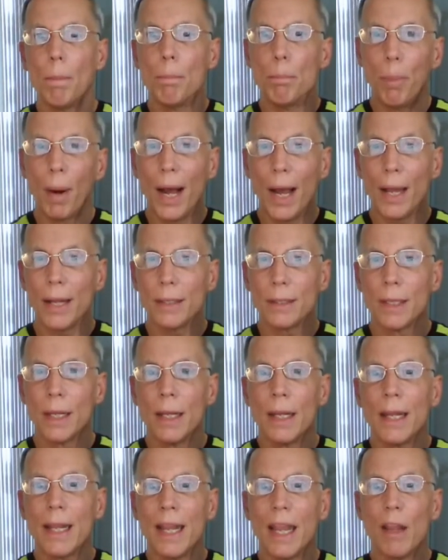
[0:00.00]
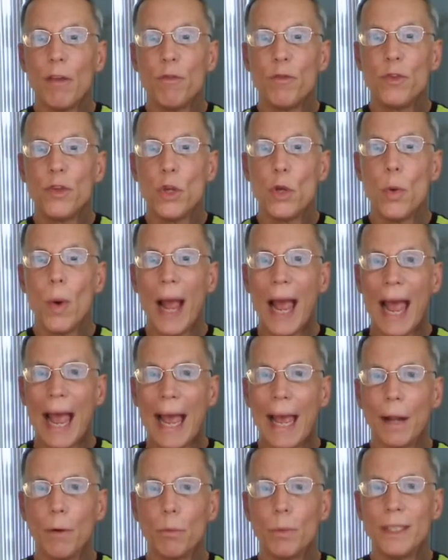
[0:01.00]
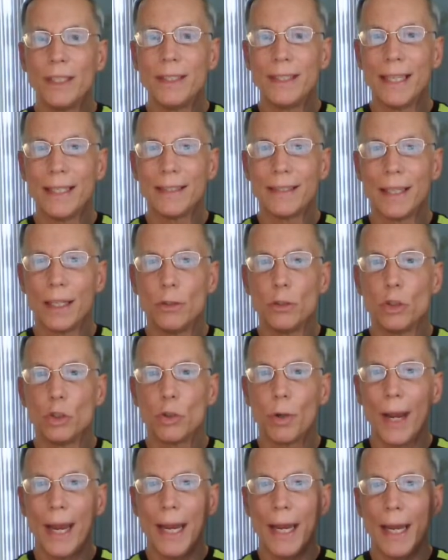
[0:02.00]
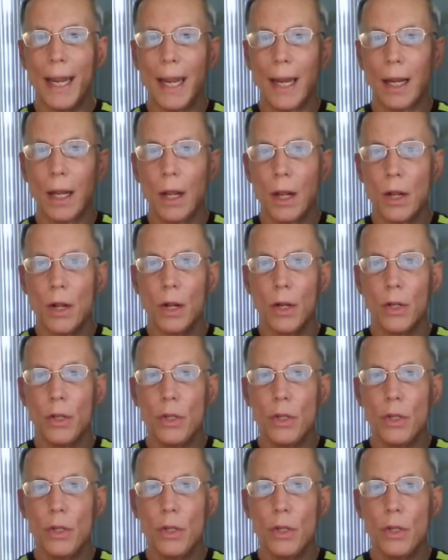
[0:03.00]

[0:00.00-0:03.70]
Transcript: But if you add resistance training,